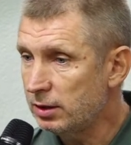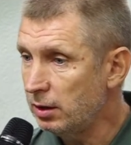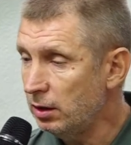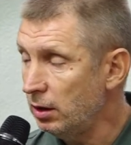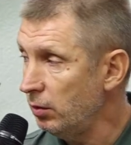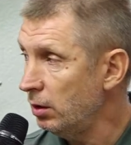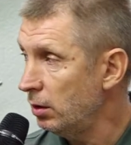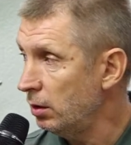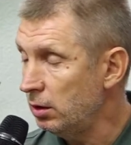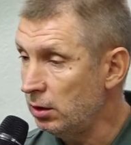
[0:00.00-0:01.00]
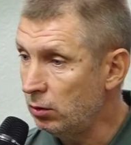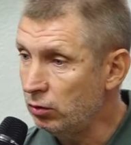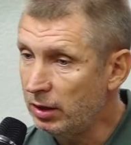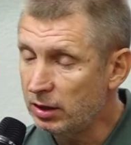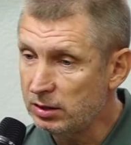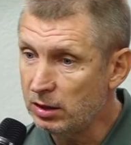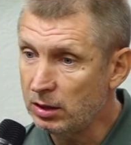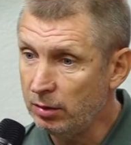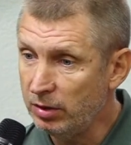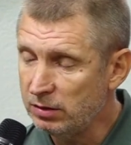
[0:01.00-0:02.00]
It's communicating with
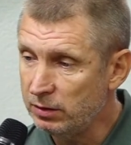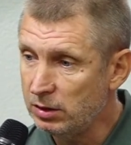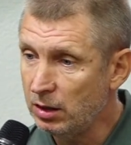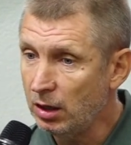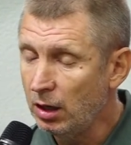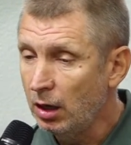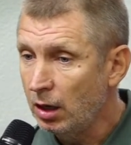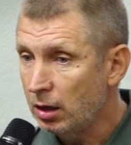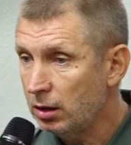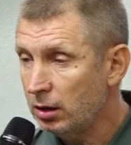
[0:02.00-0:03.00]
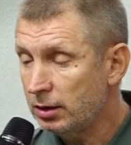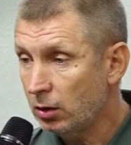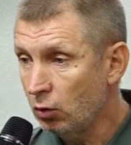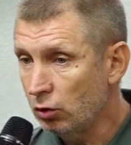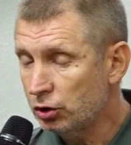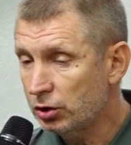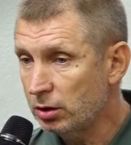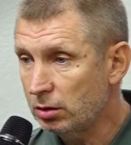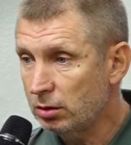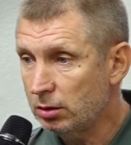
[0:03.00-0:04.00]
relatives of missing people.
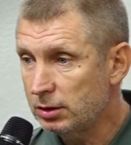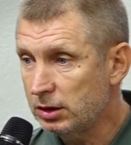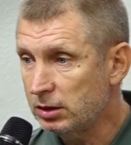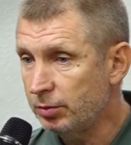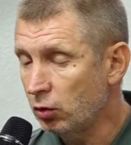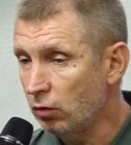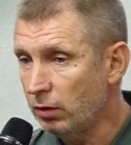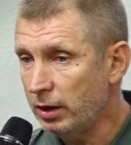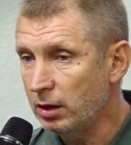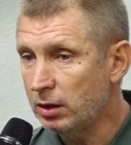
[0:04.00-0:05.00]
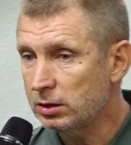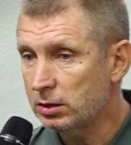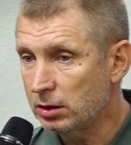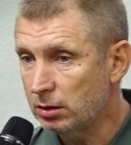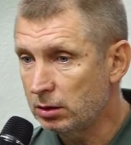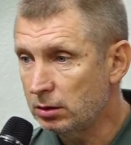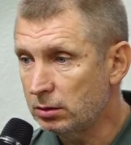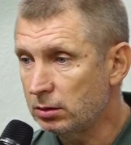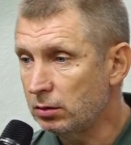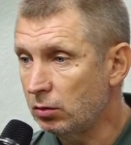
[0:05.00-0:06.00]
Also, it's
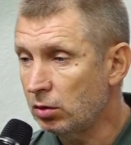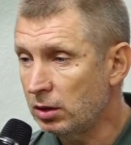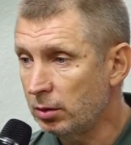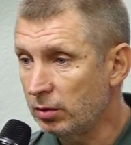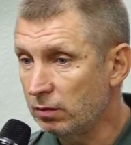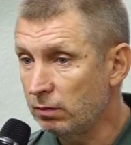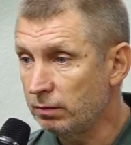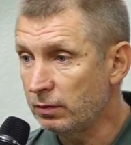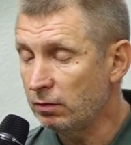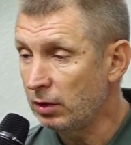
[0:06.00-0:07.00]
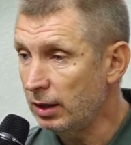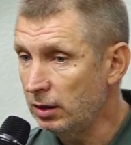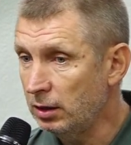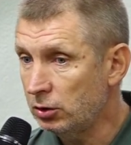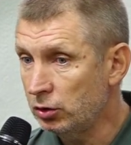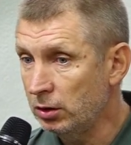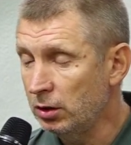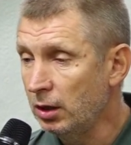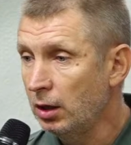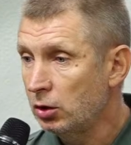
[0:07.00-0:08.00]
communicating with uh,
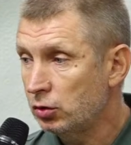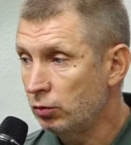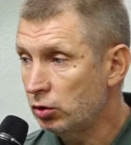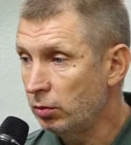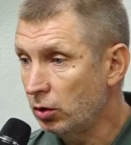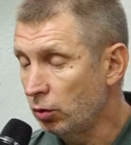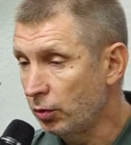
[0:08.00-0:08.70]
state authorities